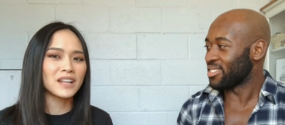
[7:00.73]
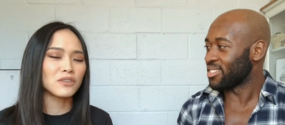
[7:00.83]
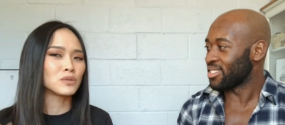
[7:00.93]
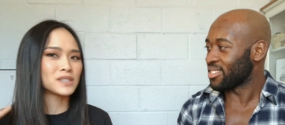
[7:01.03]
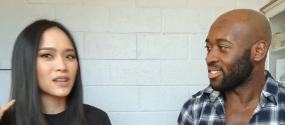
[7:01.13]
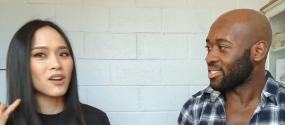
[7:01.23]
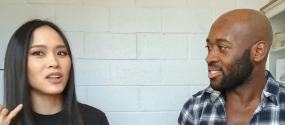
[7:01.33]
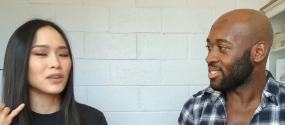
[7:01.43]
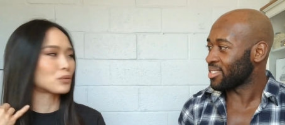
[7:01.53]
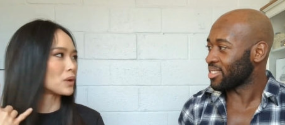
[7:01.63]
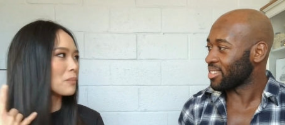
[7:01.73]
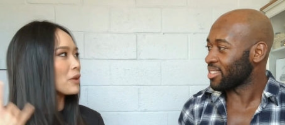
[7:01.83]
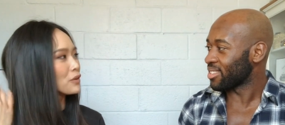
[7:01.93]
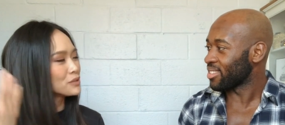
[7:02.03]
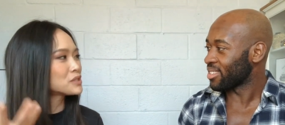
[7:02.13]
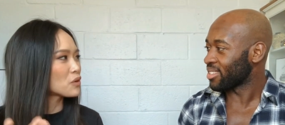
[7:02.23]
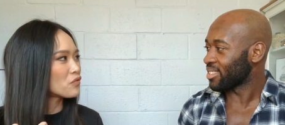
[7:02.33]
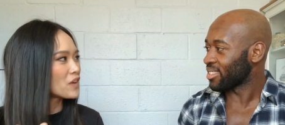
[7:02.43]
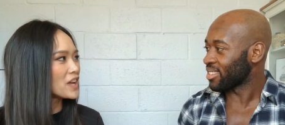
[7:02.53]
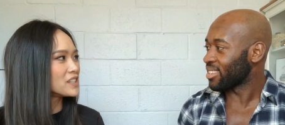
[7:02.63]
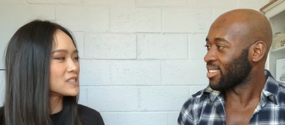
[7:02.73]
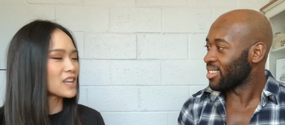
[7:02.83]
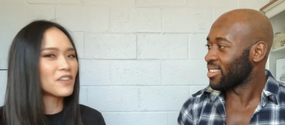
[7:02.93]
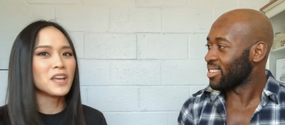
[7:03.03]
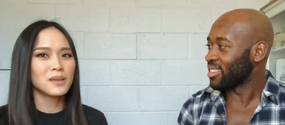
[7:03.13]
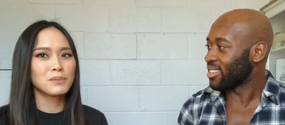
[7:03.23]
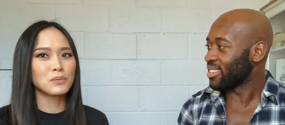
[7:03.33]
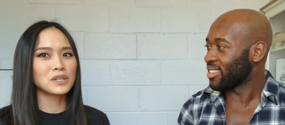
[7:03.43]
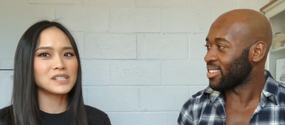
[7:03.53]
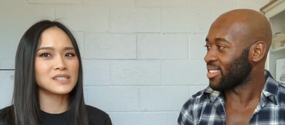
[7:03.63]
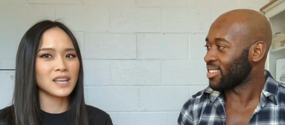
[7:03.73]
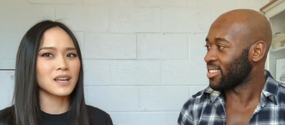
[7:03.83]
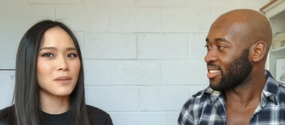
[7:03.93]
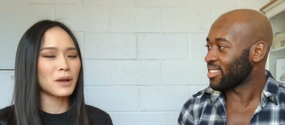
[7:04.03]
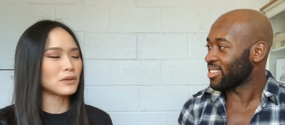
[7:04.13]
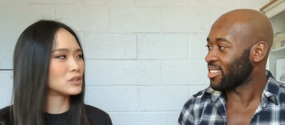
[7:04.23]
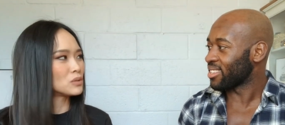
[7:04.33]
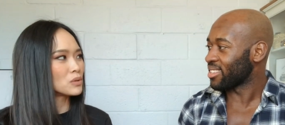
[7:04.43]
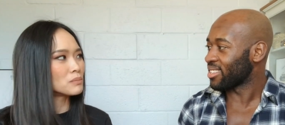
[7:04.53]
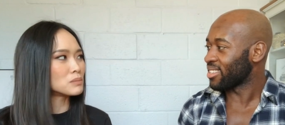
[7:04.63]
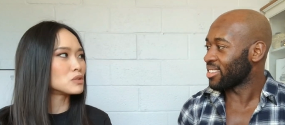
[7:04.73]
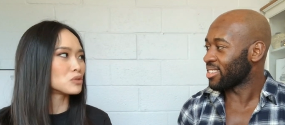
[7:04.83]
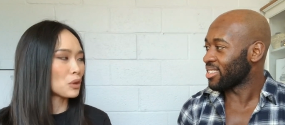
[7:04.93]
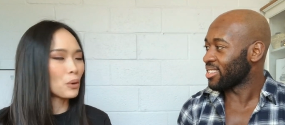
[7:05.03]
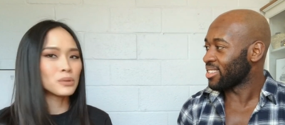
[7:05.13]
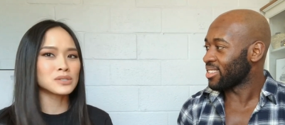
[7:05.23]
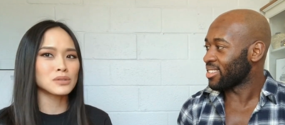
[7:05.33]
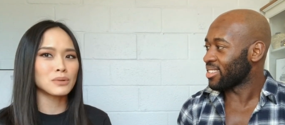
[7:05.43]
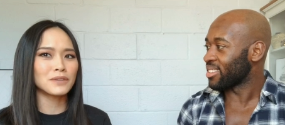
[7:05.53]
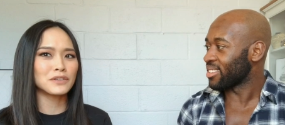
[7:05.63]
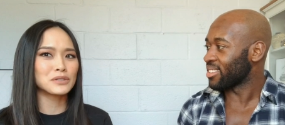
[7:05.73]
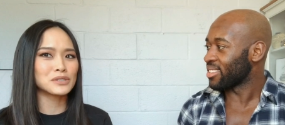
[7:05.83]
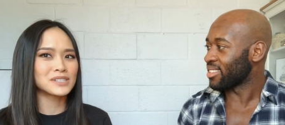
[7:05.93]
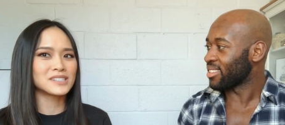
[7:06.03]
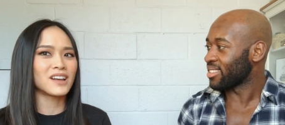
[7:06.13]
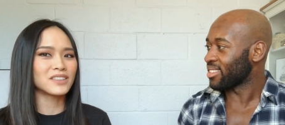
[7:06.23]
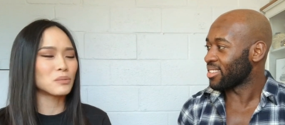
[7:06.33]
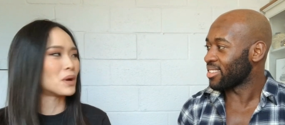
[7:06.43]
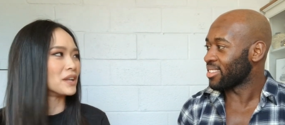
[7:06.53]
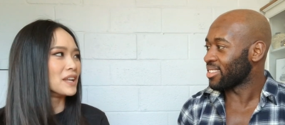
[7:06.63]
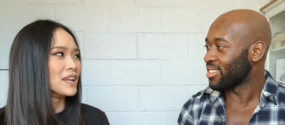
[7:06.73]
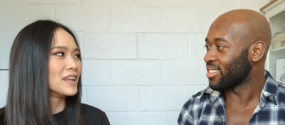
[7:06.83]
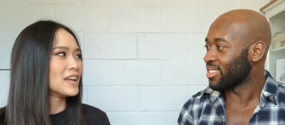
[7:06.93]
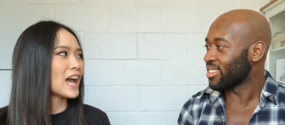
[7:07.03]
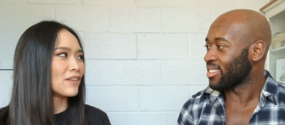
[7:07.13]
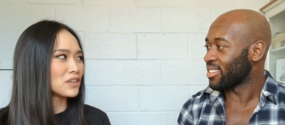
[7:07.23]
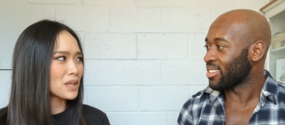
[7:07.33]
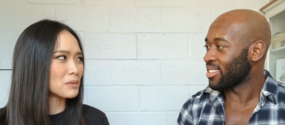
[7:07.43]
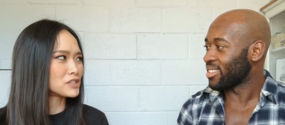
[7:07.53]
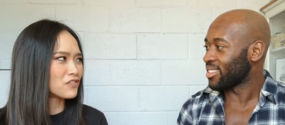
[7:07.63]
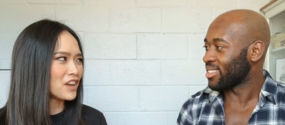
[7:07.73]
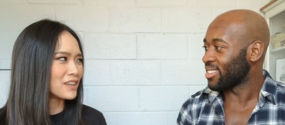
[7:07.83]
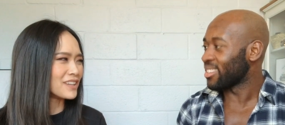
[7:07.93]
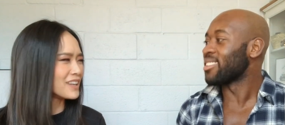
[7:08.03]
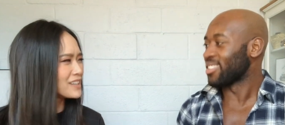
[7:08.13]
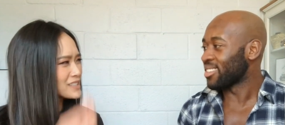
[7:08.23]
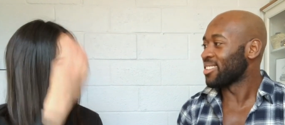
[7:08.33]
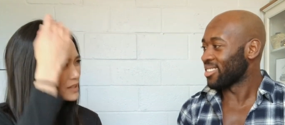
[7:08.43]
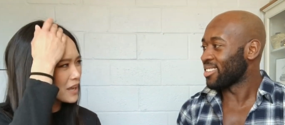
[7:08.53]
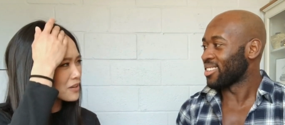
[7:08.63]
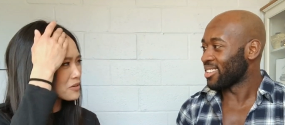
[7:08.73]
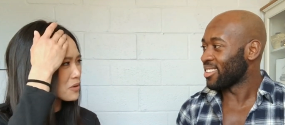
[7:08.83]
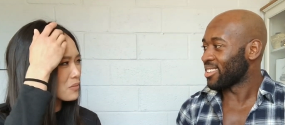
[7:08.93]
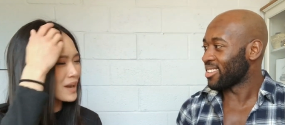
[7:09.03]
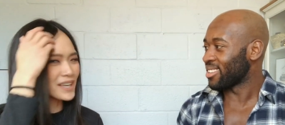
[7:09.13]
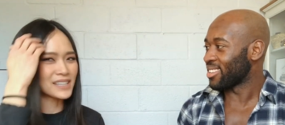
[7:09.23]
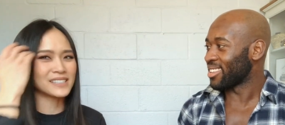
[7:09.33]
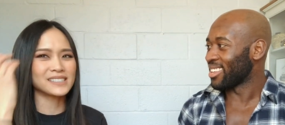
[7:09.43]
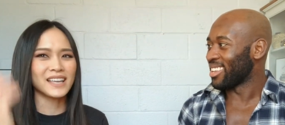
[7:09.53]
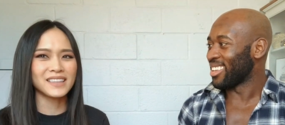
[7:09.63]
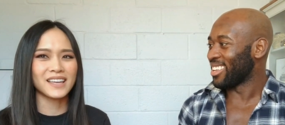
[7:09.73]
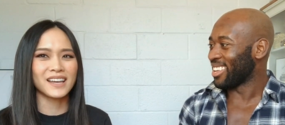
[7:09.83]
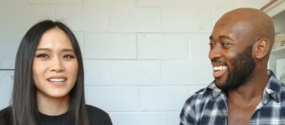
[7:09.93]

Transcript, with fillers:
Speaker 1: everyone's like calling everyone up, like it was so fun and stuff. But when it's like about you, or maybe you're the host or whatever, you're just not the one having that much fun. It is. I don't know why it's like that.